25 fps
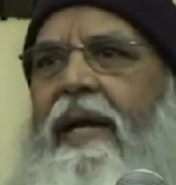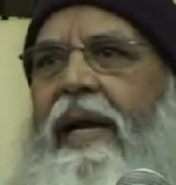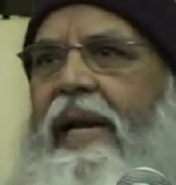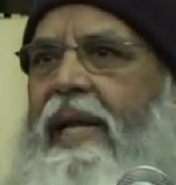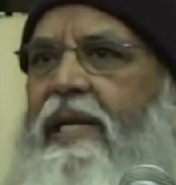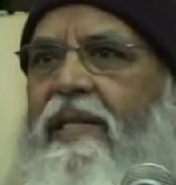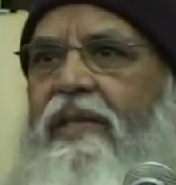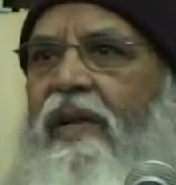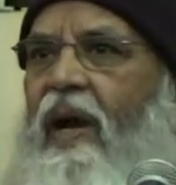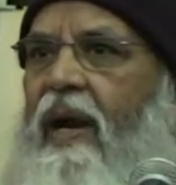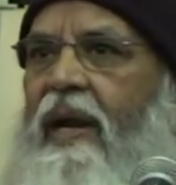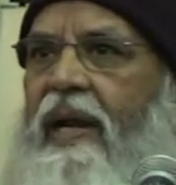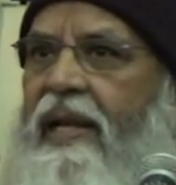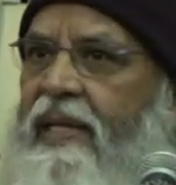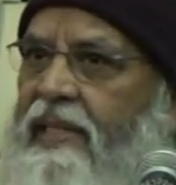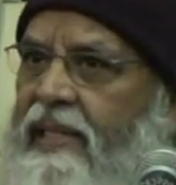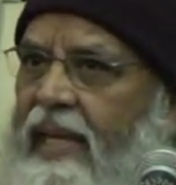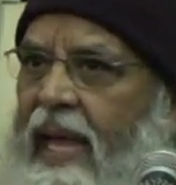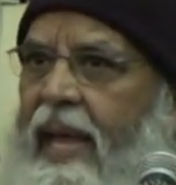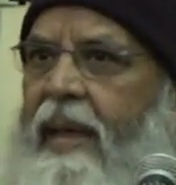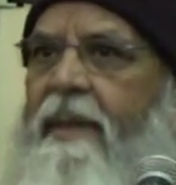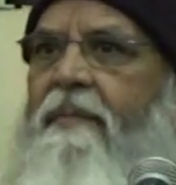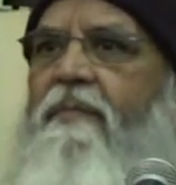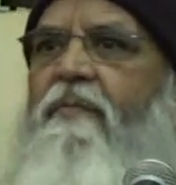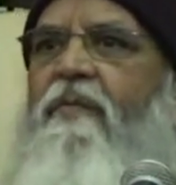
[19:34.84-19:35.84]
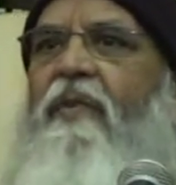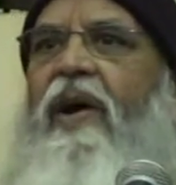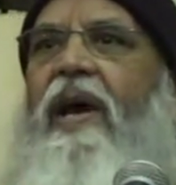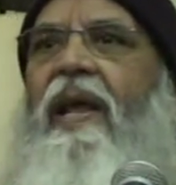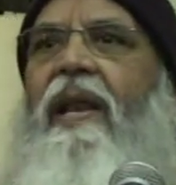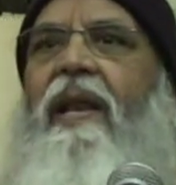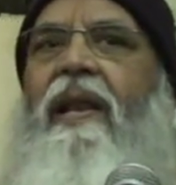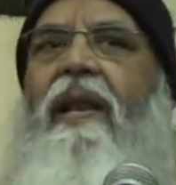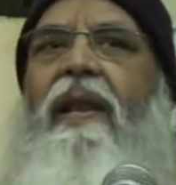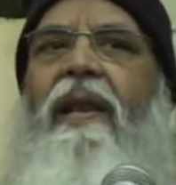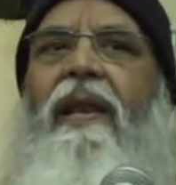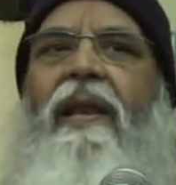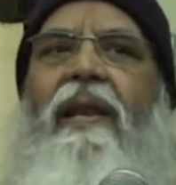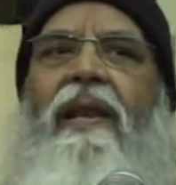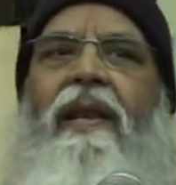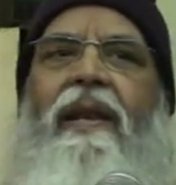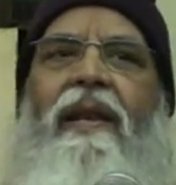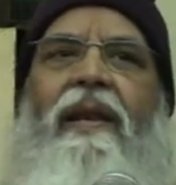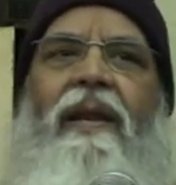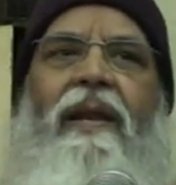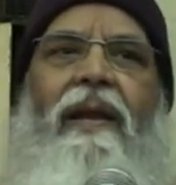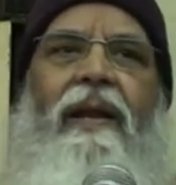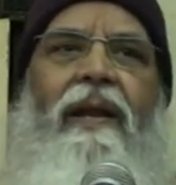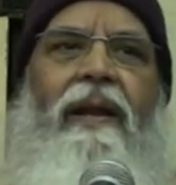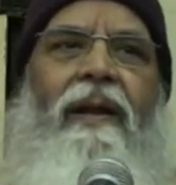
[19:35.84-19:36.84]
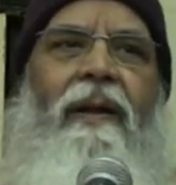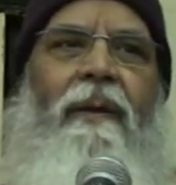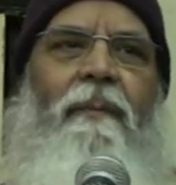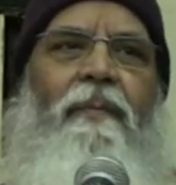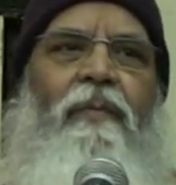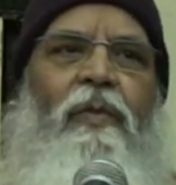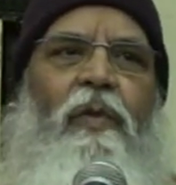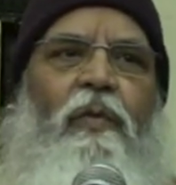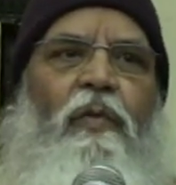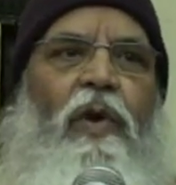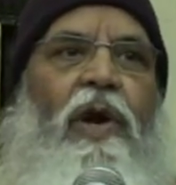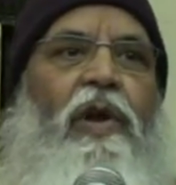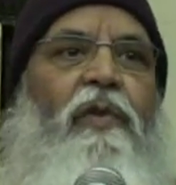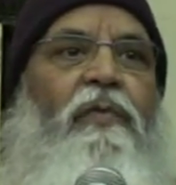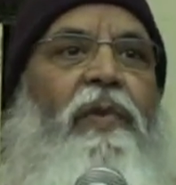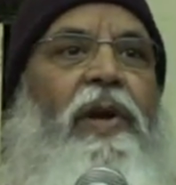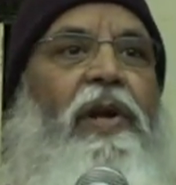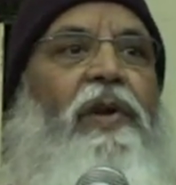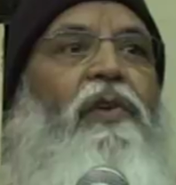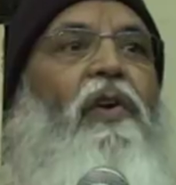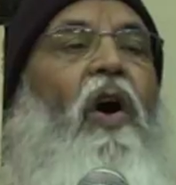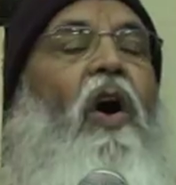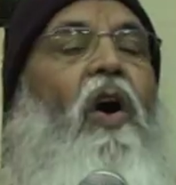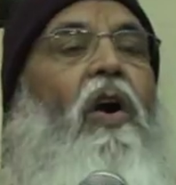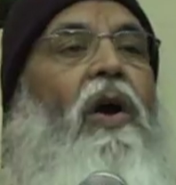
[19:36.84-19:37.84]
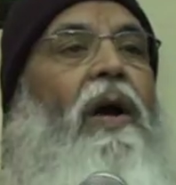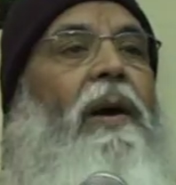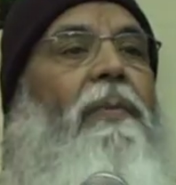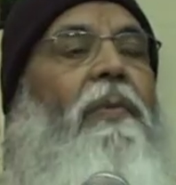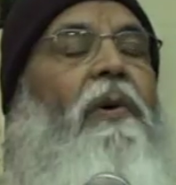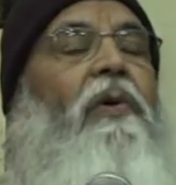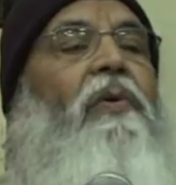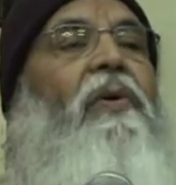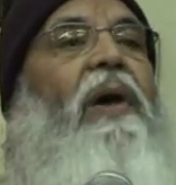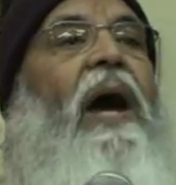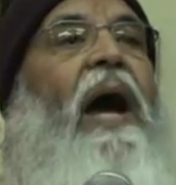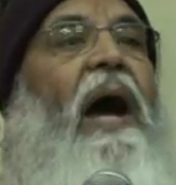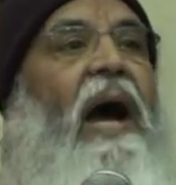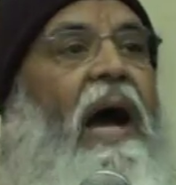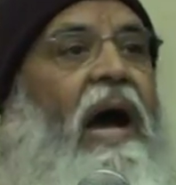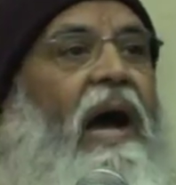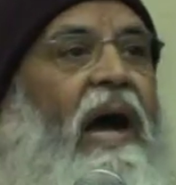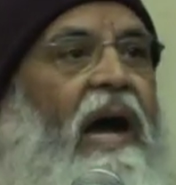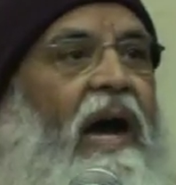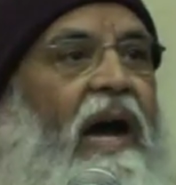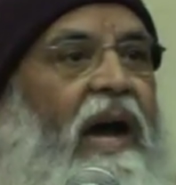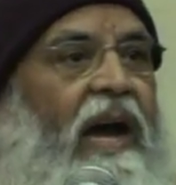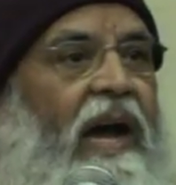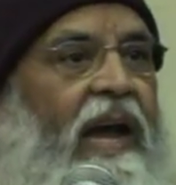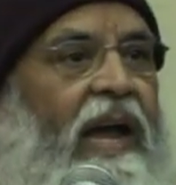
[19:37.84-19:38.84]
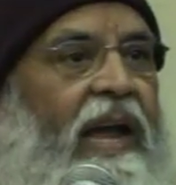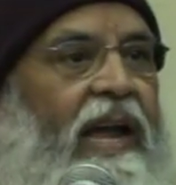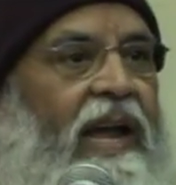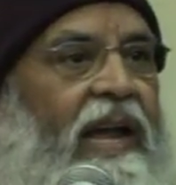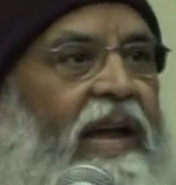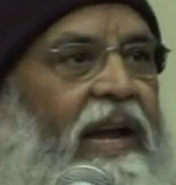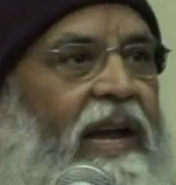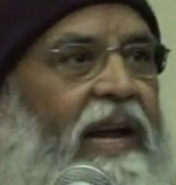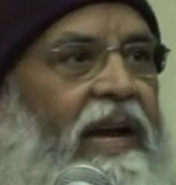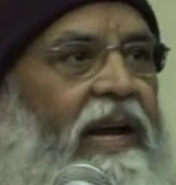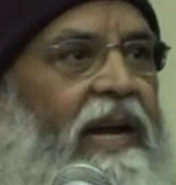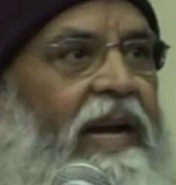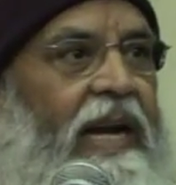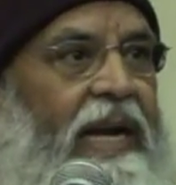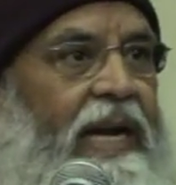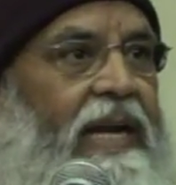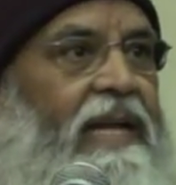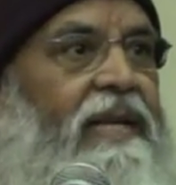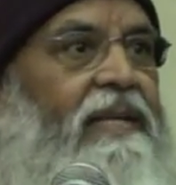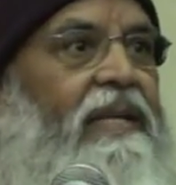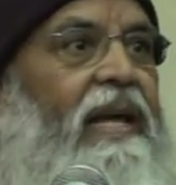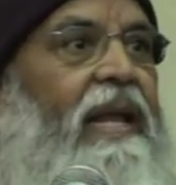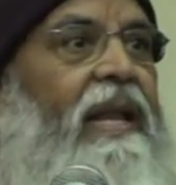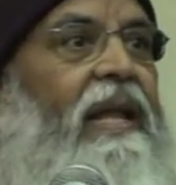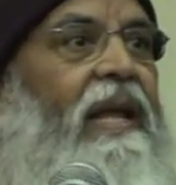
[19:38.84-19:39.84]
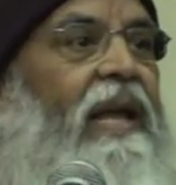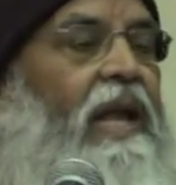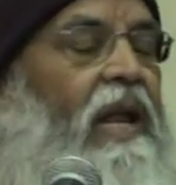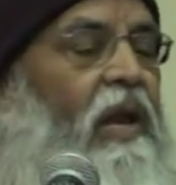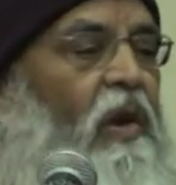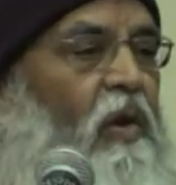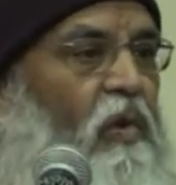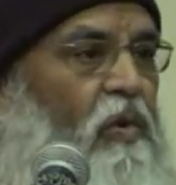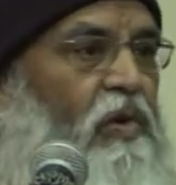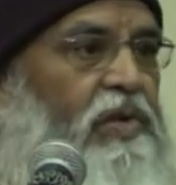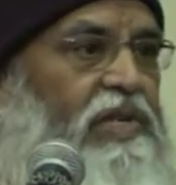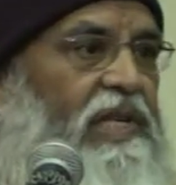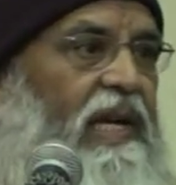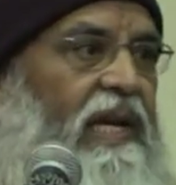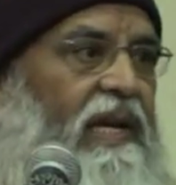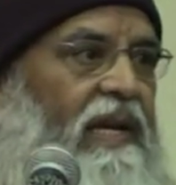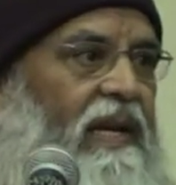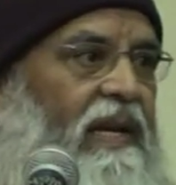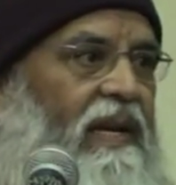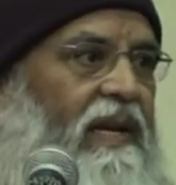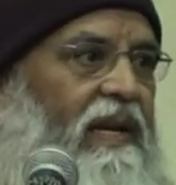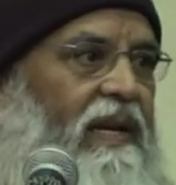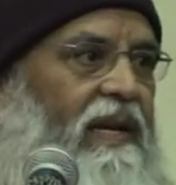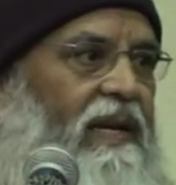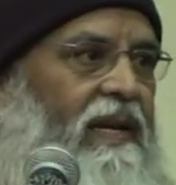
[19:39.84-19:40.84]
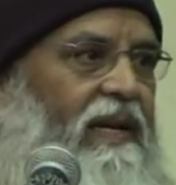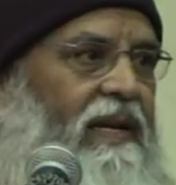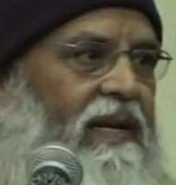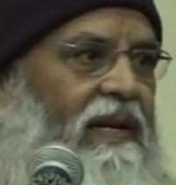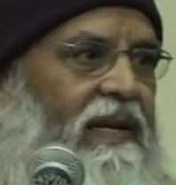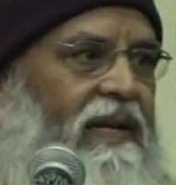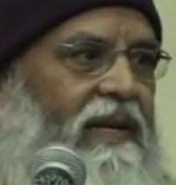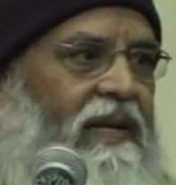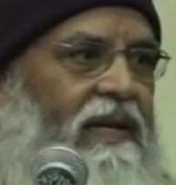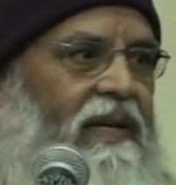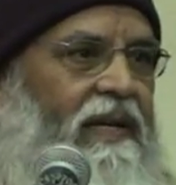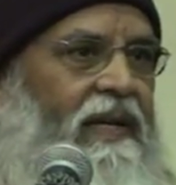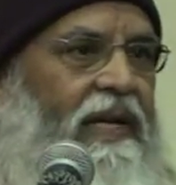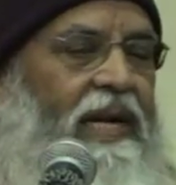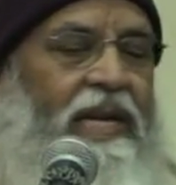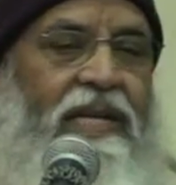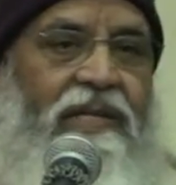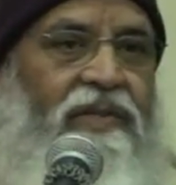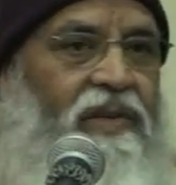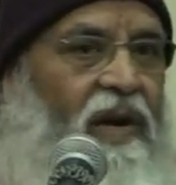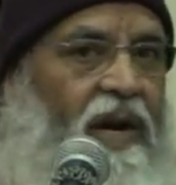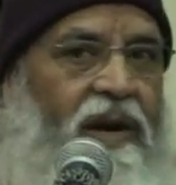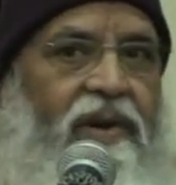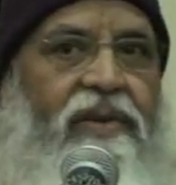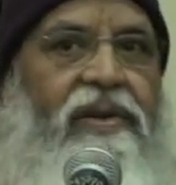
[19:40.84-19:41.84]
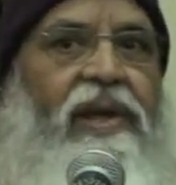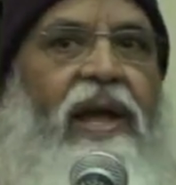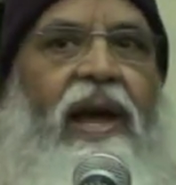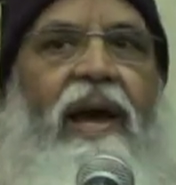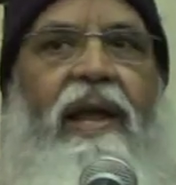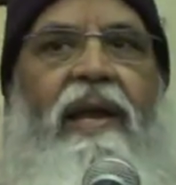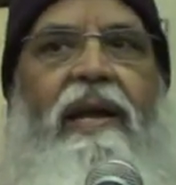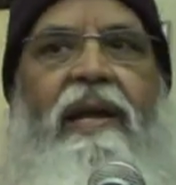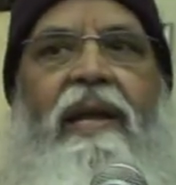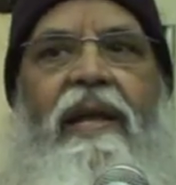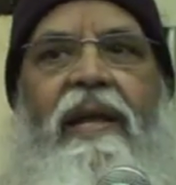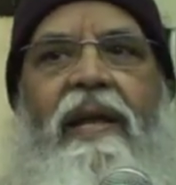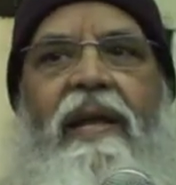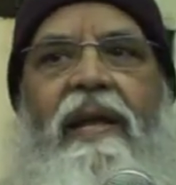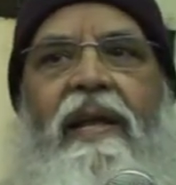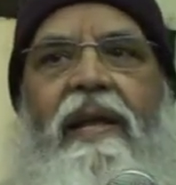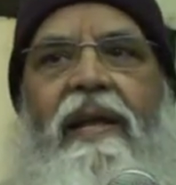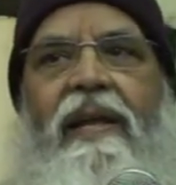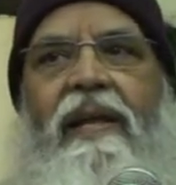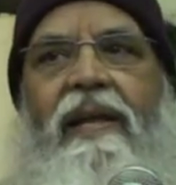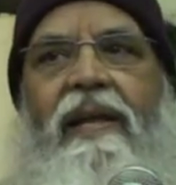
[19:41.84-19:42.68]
It is not the same one. What we talk about I, it is an illusion. It is not reality.